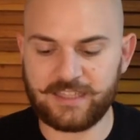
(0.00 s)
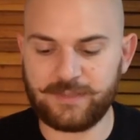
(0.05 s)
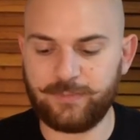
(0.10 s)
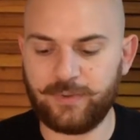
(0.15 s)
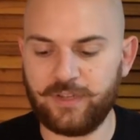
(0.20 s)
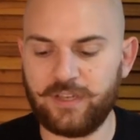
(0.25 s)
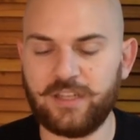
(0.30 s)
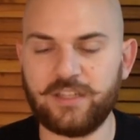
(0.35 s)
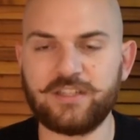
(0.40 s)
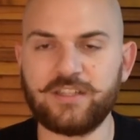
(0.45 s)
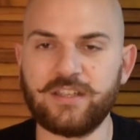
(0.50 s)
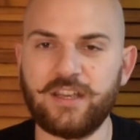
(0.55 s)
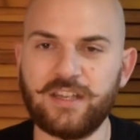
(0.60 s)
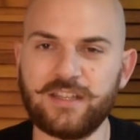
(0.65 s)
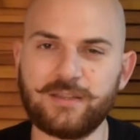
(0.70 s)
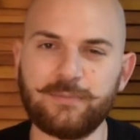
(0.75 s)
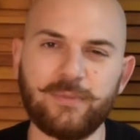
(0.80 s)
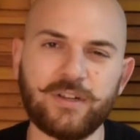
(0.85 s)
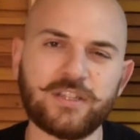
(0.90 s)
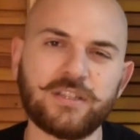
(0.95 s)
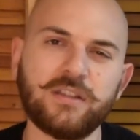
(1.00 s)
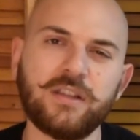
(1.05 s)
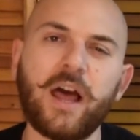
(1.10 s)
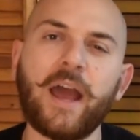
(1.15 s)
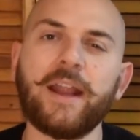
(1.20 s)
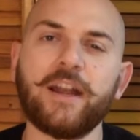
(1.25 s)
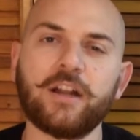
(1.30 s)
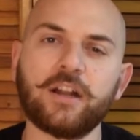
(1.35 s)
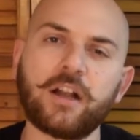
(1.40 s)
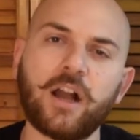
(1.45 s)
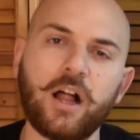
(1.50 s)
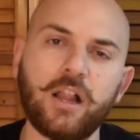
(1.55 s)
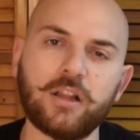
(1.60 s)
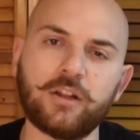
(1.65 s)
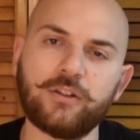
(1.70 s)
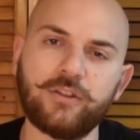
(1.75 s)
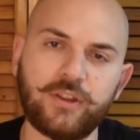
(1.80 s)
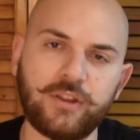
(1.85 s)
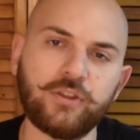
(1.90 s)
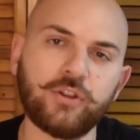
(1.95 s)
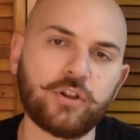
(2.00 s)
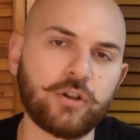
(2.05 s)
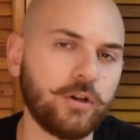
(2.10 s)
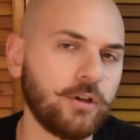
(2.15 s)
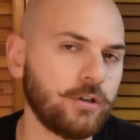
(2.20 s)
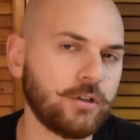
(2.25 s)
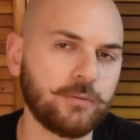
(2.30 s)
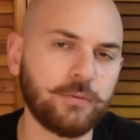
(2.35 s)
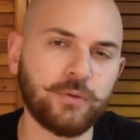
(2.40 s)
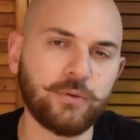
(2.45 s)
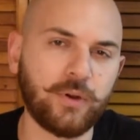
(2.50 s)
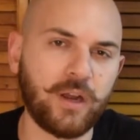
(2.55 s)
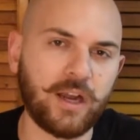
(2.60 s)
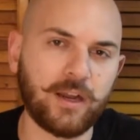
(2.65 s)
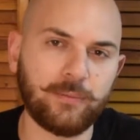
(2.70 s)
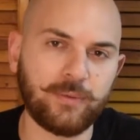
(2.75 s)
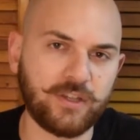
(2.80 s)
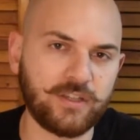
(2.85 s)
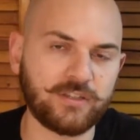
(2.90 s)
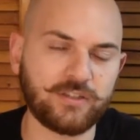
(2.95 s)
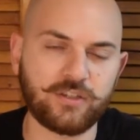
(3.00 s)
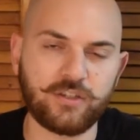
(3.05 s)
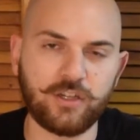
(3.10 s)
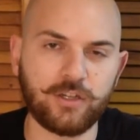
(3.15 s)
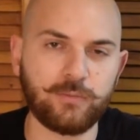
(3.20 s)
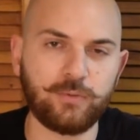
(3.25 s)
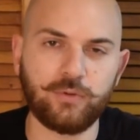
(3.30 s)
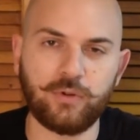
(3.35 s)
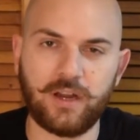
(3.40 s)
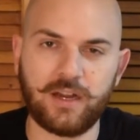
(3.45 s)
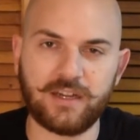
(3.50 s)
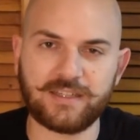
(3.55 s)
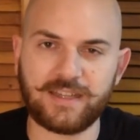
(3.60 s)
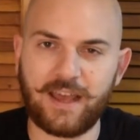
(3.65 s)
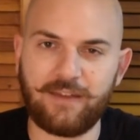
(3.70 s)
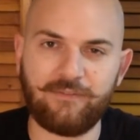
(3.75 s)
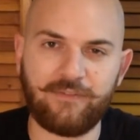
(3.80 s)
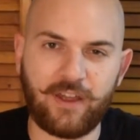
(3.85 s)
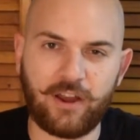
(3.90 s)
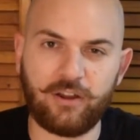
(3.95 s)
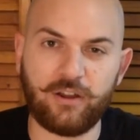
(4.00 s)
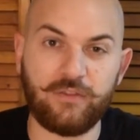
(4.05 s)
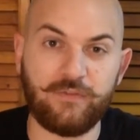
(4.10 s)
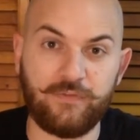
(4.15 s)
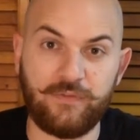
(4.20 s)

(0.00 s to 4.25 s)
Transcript: but it's a much lighter color than the cooked puerh, because the cooked puerh is that very,